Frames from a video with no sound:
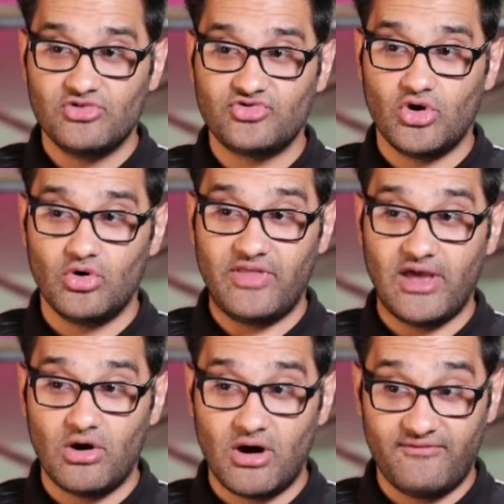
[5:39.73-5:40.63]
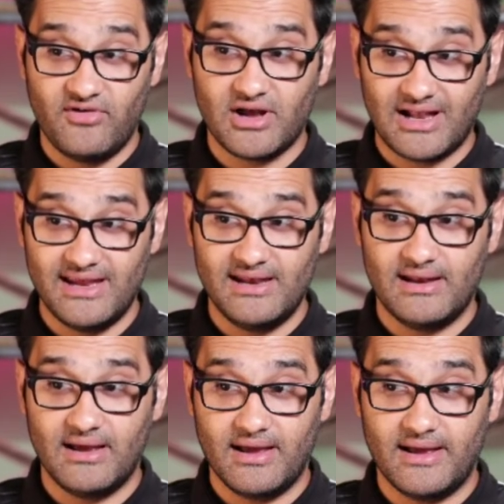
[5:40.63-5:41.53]
So they all offer
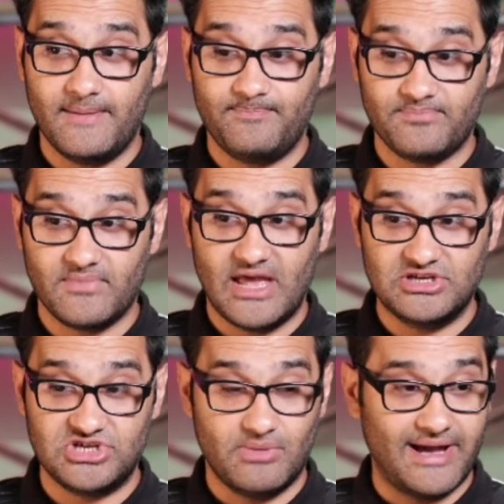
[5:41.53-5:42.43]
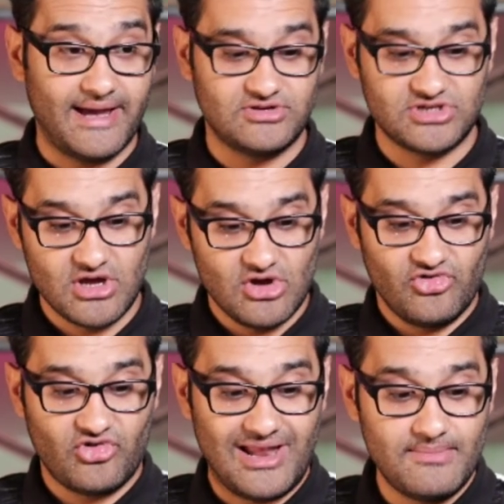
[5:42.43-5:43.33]
clean HDMI out.
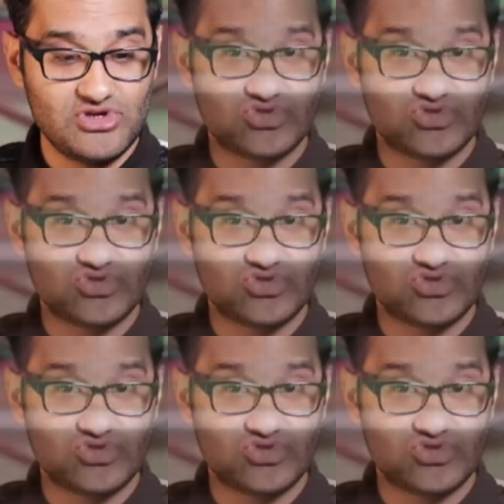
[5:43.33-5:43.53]
So let me